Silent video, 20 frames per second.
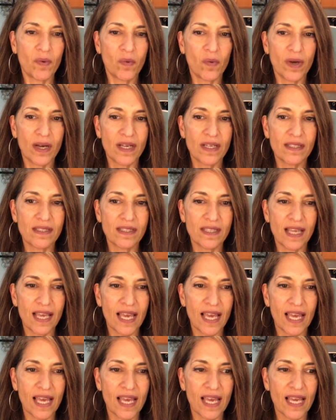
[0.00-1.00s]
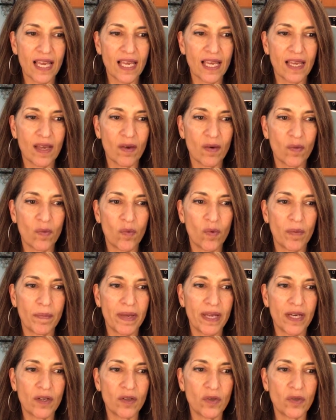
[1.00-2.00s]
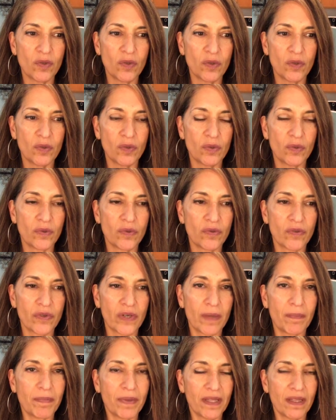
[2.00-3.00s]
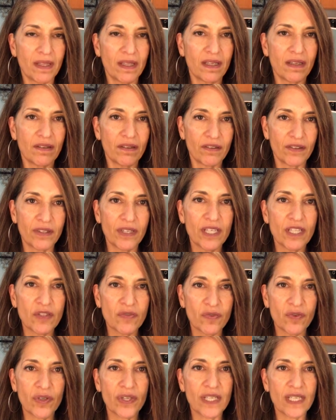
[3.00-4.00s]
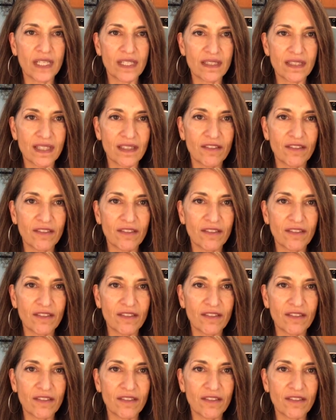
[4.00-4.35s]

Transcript: was a woman who grew up in the 30s, 40s,